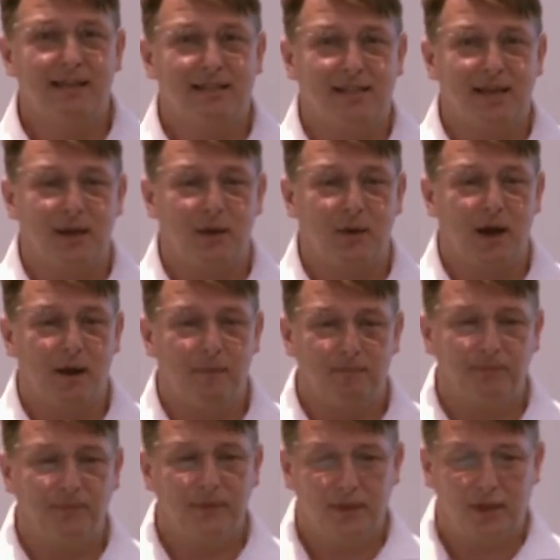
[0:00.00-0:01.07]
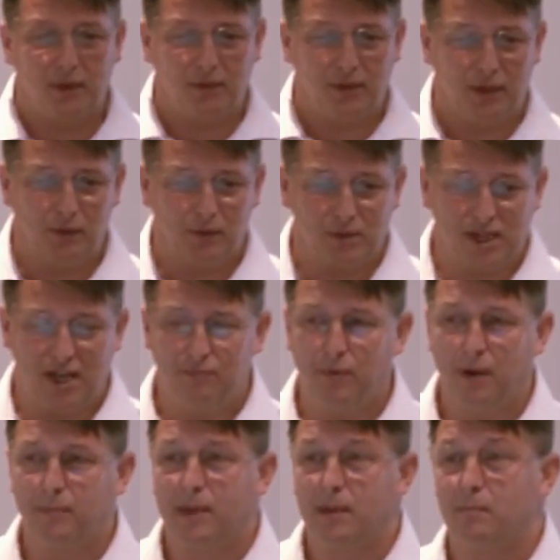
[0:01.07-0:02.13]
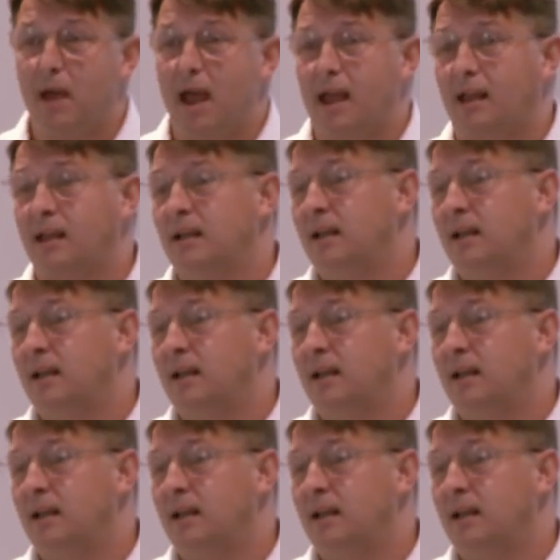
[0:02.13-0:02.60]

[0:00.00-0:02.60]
So don't think you're safe by being Mac.